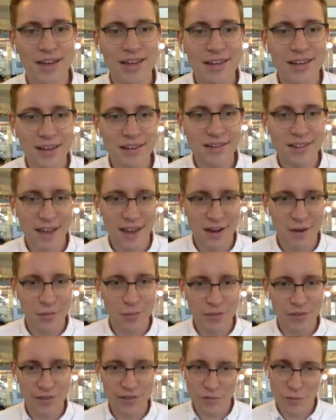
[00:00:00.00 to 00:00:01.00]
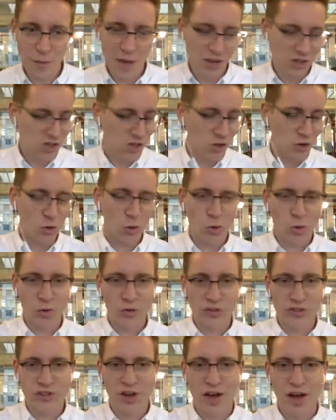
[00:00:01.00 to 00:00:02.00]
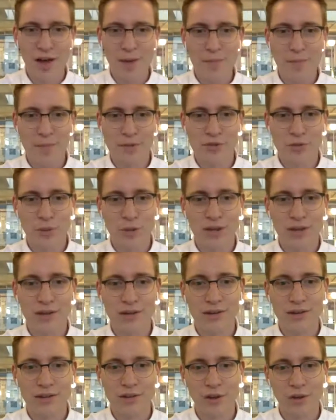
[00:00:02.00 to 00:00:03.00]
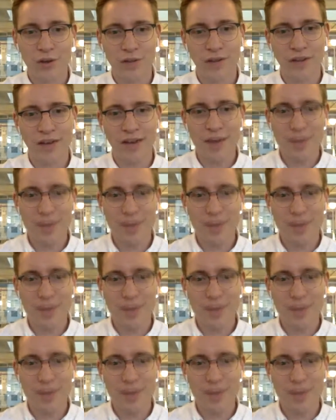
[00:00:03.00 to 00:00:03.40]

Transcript: inundated with information all the time between the